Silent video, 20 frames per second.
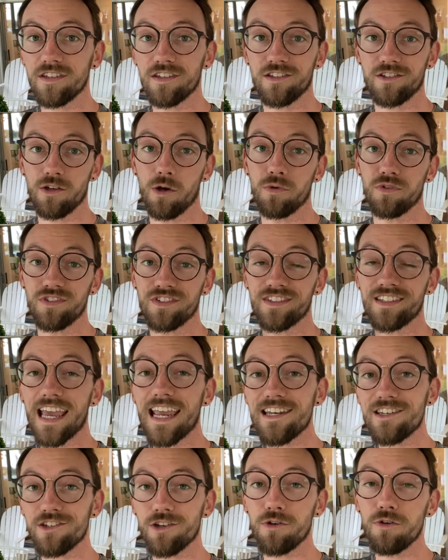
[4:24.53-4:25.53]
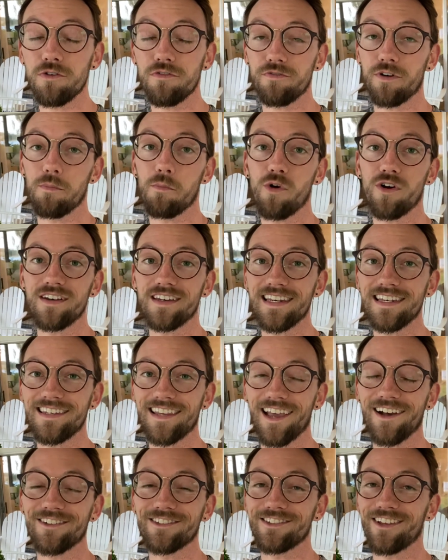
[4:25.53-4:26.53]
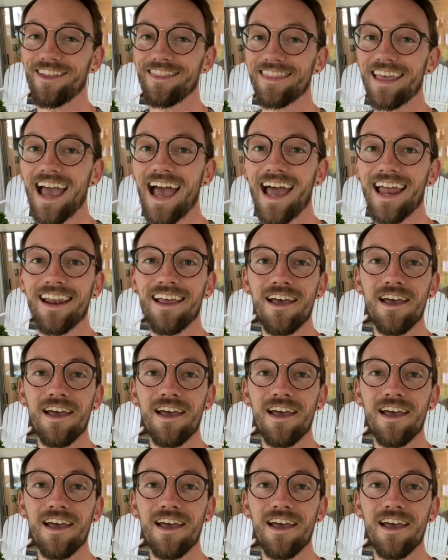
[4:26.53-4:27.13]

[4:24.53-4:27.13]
So stay tuned for more details on that.